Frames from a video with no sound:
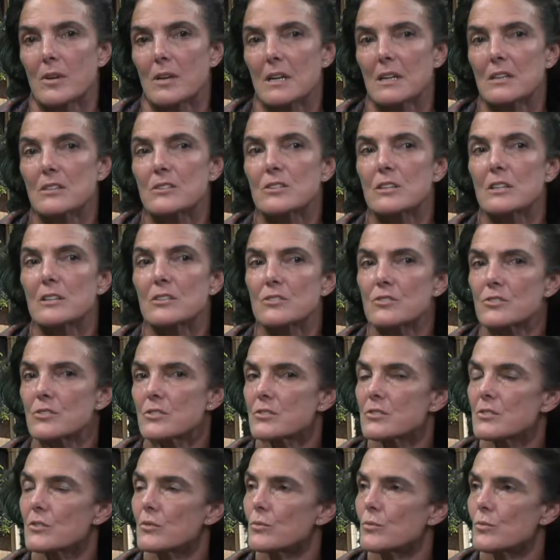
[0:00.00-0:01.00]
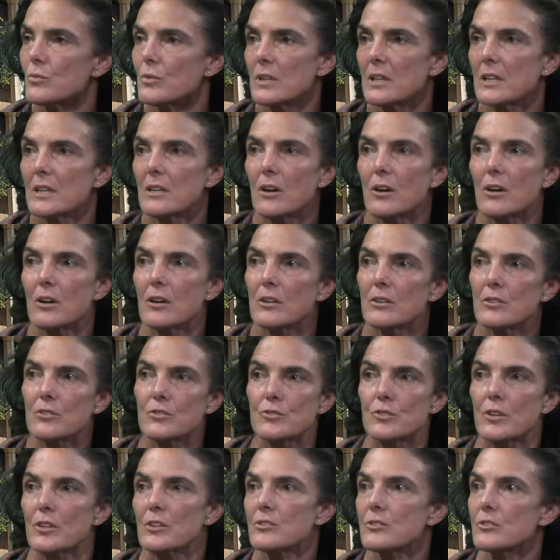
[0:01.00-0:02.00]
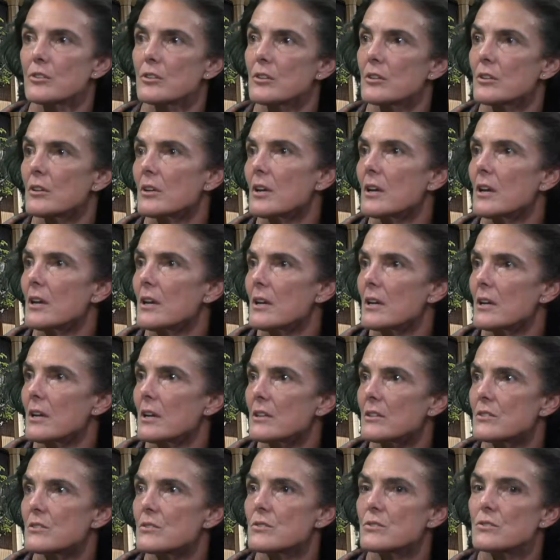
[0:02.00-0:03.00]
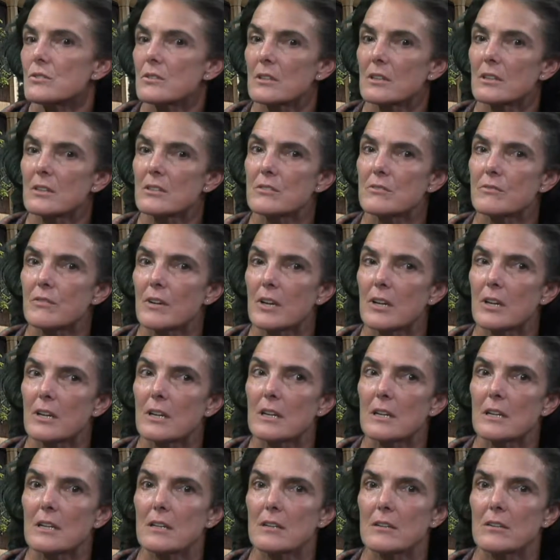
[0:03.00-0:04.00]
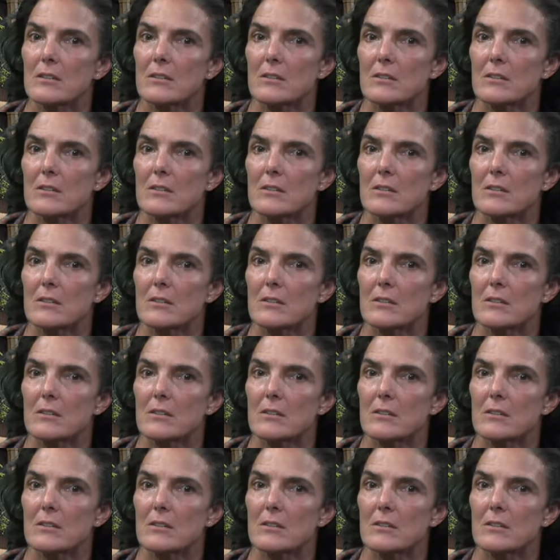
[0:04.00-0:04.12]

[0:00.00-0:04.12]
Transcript: it's just a really hard structure. It's very